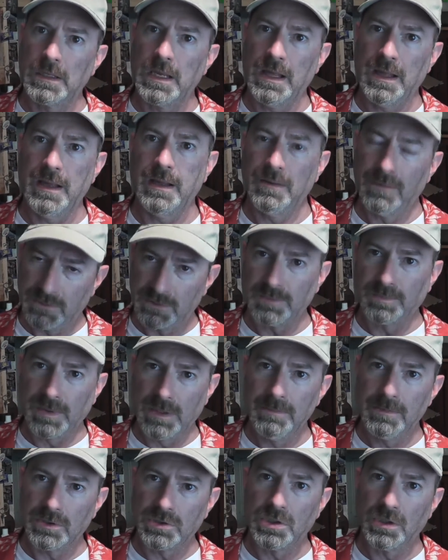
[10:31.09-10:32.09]
okay, it was a
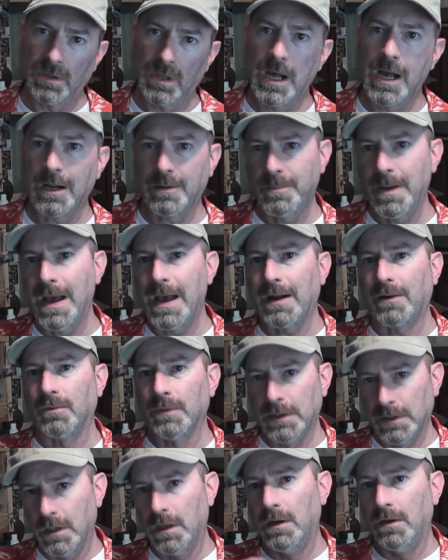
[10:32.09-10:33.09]
premature lockback,
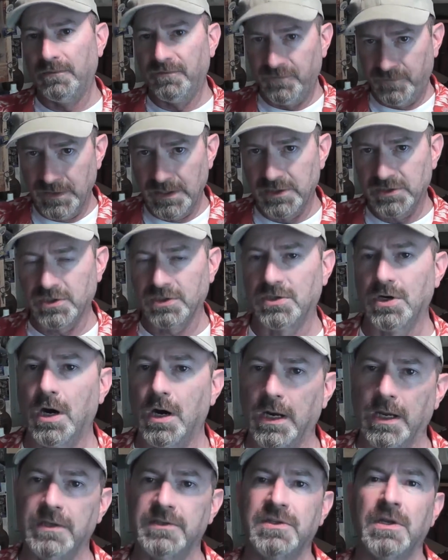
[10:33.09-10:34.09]
reload, finish the
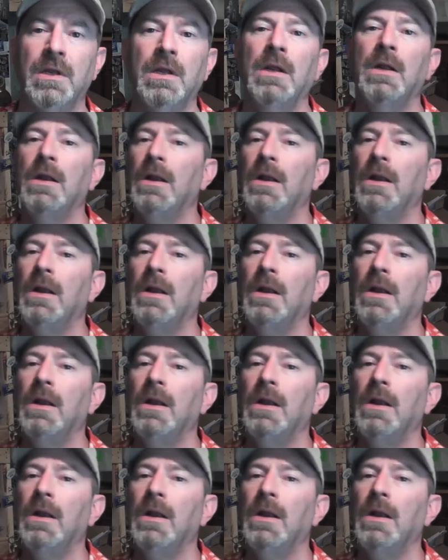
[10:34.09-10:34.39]
targets.